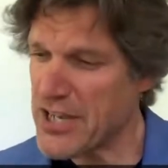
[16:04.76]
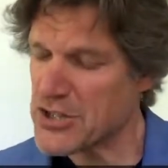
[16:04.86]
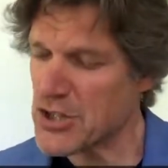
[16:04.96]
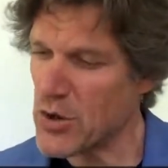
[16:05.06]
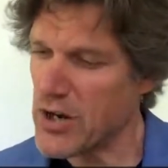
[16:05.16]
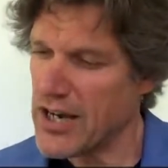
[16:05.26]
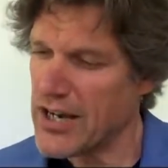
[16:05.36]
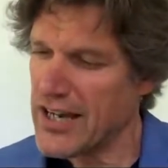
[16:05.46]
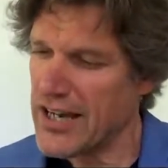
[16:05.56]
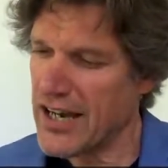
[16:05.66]
So
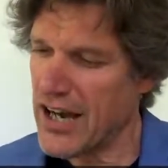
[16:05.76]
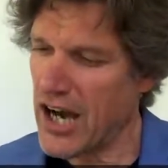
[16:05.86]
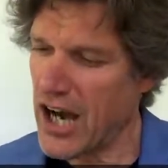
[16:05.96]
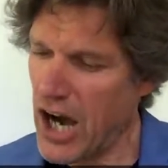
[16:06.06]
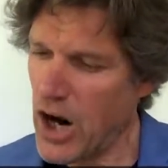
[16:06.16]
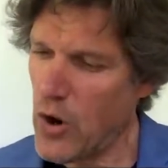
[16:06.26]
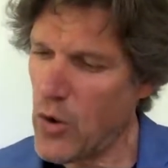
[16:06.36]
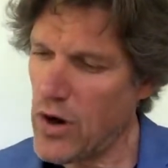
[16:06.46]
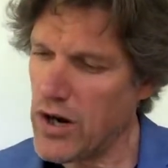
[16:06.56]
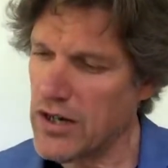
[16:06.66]

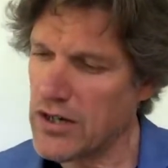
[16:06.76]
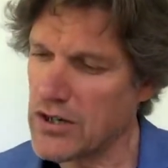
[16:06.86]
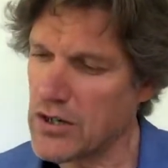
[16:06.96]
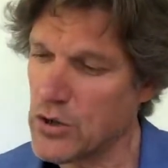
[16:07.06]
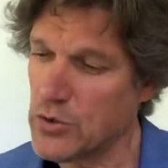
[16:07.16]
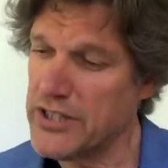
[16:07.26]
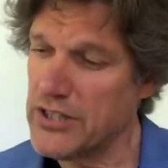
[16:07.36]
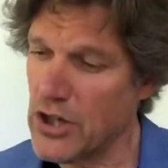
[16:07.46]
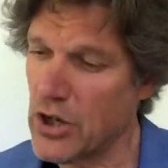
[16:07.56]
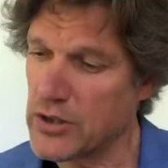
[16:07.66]
how could we
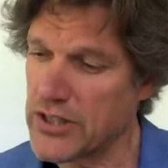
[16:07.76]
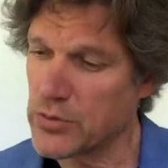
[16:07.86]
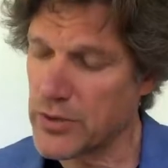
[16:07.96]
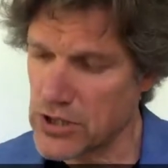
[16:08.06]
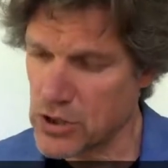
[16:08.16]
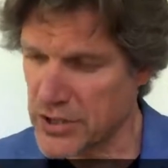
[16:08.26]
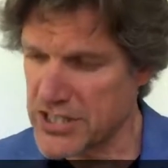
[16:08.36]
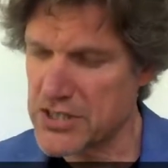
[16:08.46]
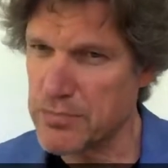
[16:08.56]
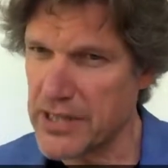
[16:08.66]
know that what you
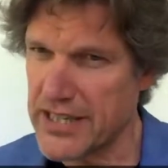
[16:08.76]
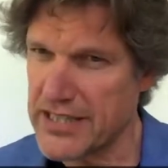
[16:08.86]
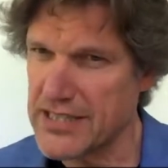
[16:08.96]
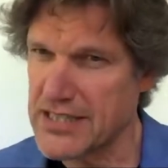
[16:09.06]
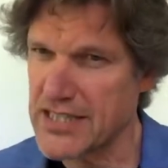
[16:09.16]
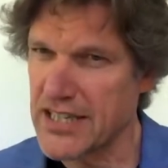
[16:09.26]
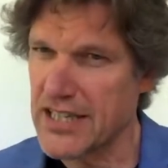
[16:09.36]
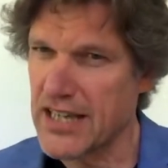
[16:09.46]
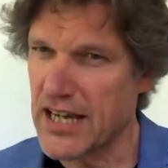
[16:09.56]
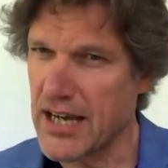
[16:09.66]
explained
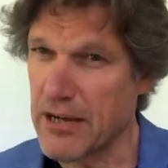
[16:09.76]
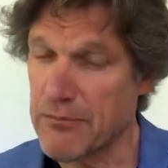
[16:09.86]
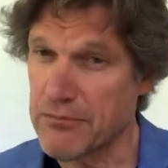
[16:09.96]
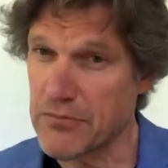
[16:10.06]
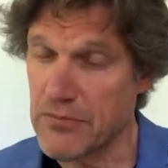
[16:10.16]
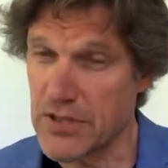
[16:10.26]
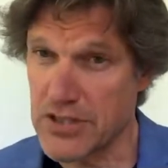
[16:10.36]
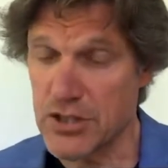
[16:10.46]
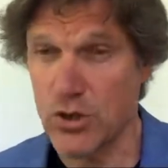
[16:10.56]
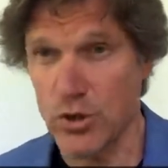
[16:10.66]

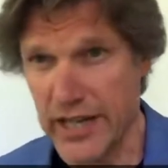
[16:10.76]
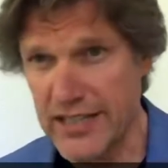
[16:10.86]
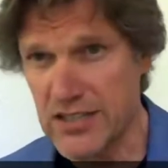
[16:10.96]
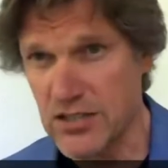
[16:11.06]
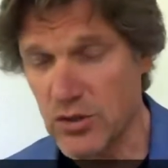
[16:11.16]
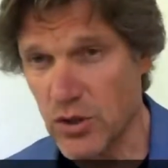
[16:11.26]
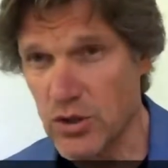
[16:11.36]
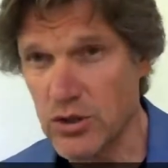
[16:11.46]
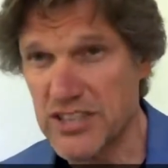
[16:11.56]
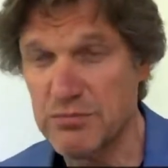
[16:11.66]
is correct, or
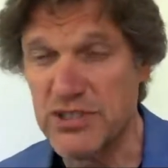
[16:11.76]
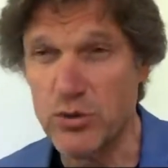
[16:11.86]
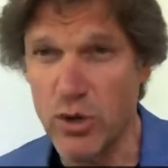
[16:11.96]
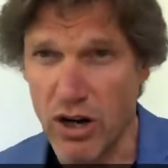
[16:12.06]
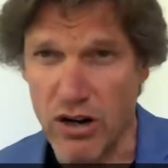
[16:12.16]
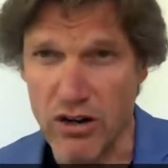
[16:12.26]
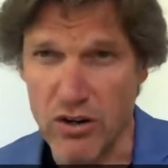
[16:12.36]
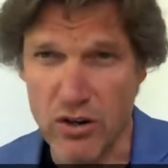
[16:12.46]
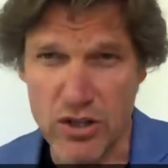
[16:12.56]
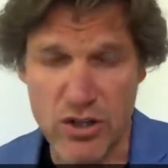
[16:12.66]
could it be
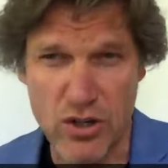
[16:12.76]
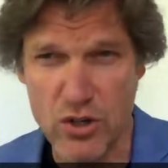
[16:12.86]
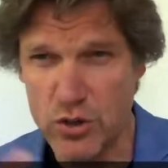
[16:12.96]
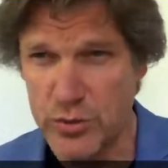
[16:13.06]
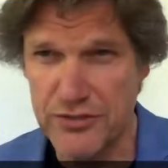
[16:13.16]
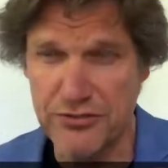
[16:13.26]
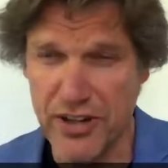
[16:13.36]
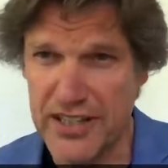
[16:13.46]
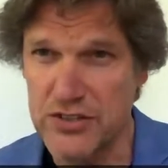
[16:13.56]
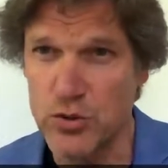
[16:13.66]
wrong, or could we
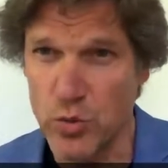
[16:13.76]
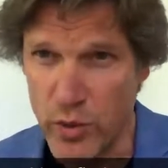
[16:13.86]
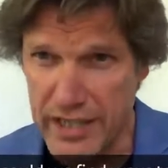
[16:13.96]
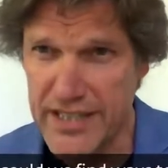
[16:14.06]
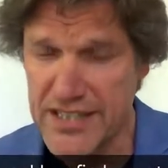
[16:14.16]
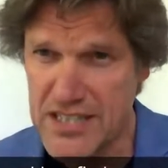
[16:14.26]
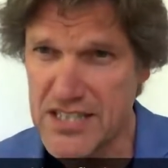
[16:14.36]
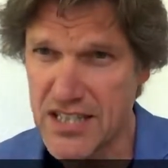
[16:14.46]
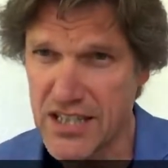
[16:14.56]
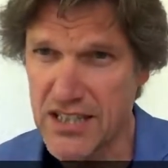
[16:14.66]
find
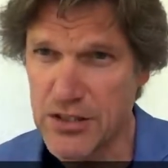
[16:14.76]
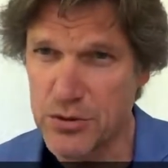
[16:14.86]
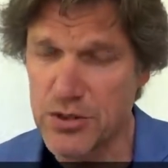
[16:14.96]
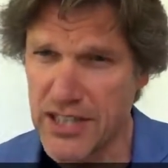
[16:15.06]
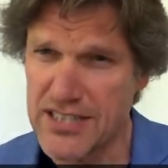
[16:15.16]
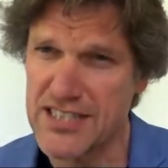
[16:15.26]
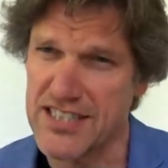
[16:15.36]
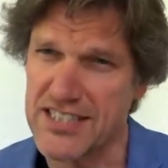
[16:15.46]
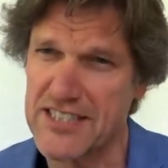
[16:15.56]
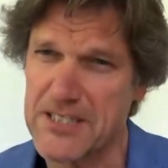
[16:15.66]
ways to test
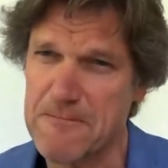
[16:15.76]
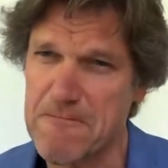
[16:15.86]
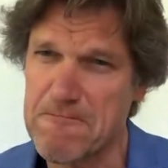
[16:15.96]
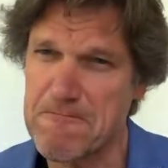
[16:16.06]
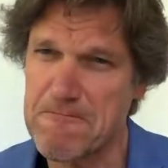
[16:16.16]
this?